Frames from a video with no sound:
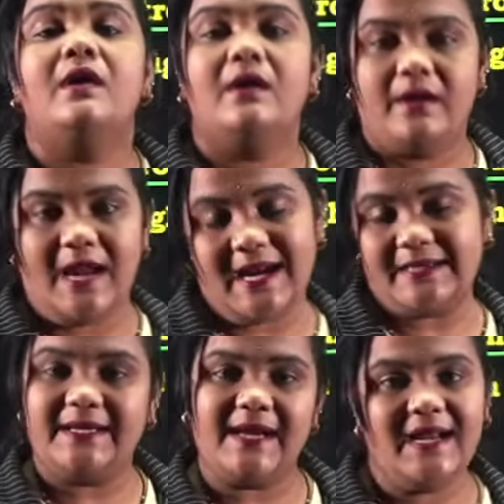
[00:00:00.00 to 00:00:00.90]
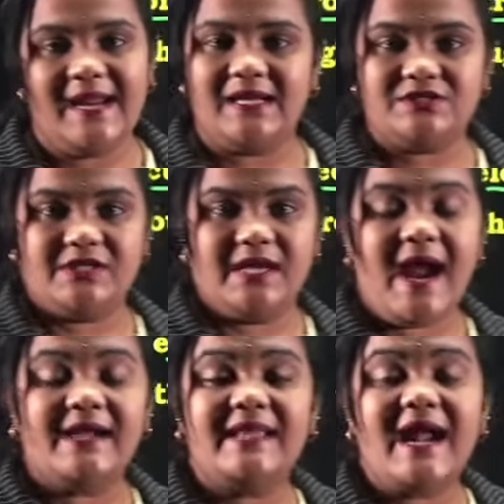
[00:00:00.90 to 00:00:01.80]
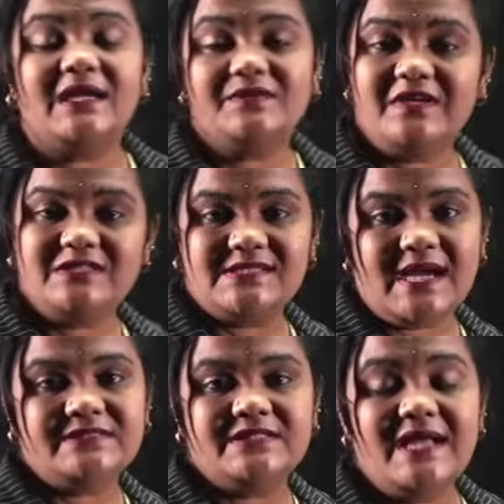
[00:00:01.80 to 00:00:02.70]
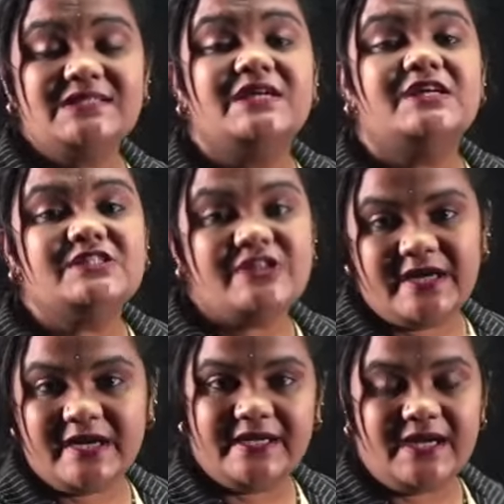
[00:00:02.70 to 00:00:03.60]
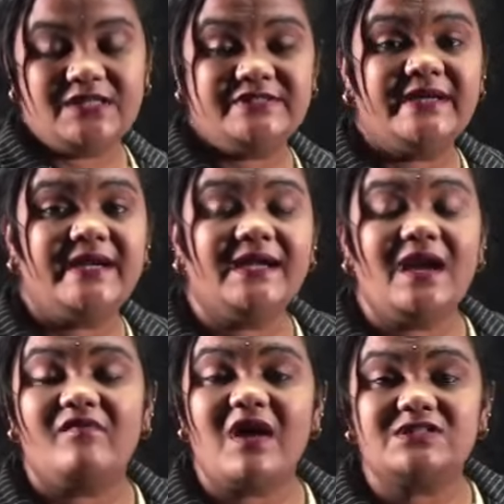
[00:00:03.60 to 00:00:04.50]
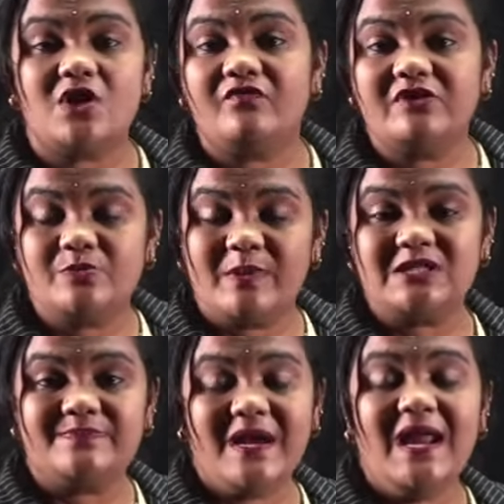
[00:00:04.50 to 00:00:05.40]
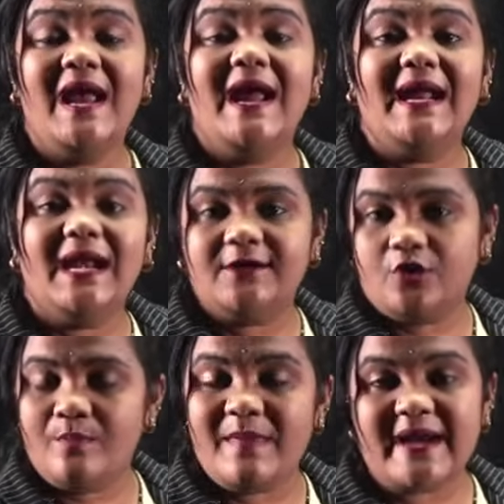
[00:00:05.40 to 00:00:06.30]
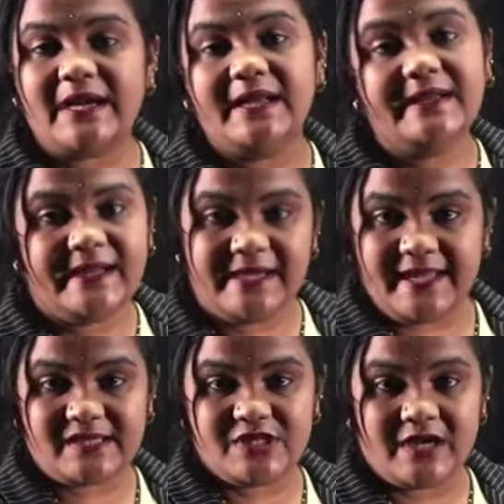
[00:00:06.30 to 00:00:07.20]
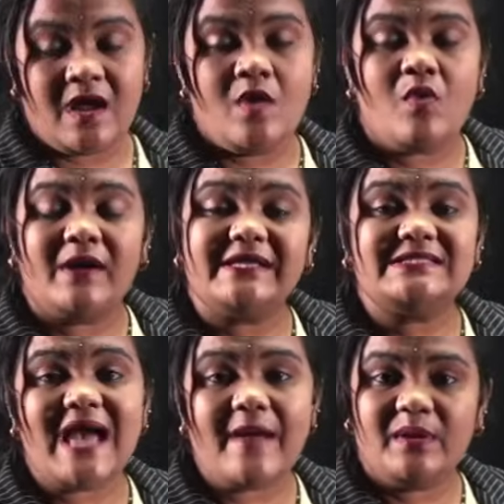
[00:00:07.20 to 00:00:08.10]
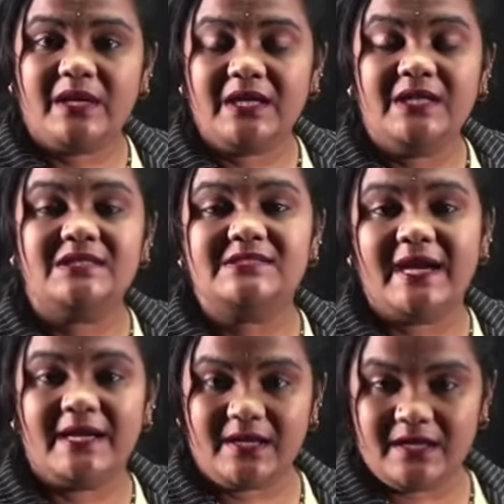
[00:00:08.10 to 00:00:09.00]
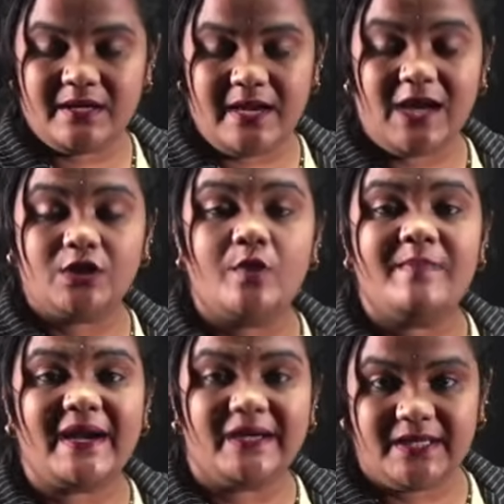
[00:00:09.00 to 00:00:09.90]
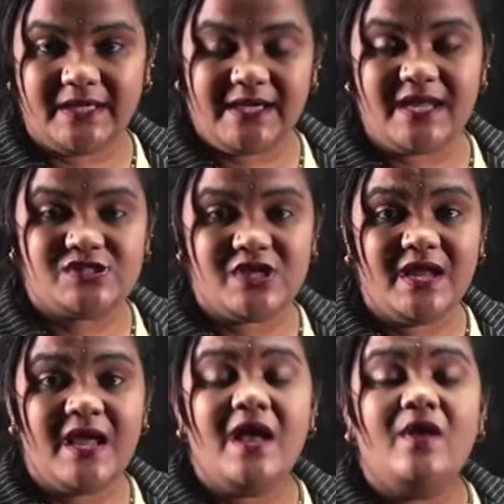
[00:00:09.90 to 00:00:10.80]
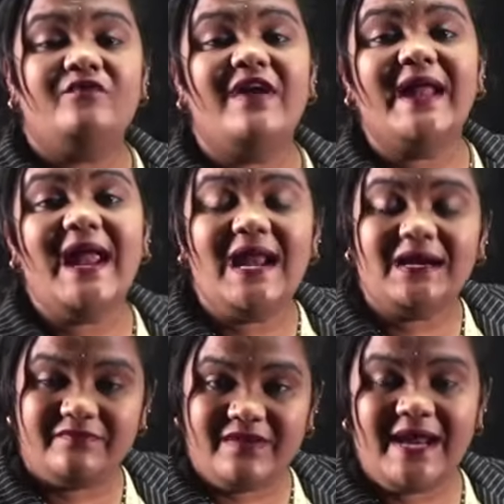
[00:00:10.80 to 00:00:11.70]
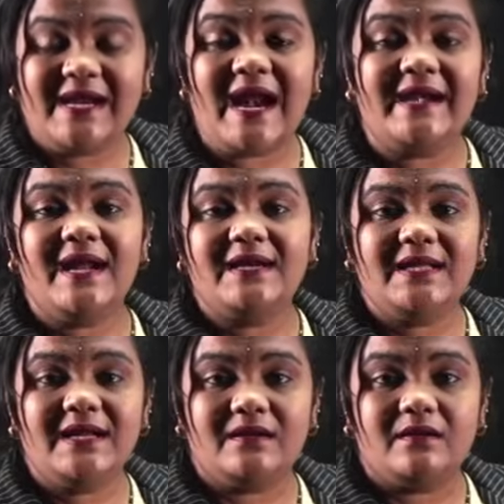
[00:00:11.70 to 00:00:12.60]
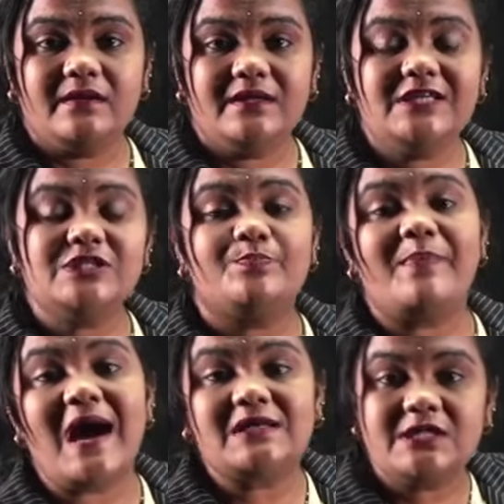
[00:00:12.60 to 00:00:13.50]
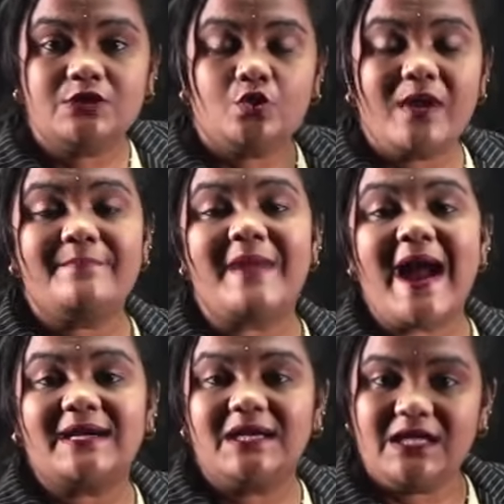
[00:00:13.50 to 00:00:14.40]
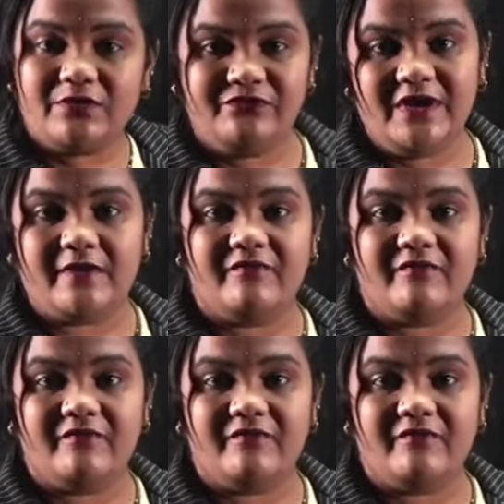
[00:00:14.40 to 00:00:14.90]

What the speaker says: electrical energy, and that device is considered as generator. Generator works on which principle? Electromagnetic induction. What is happening in this electromagnetic induction? When a conductor is passing through a magnetic field,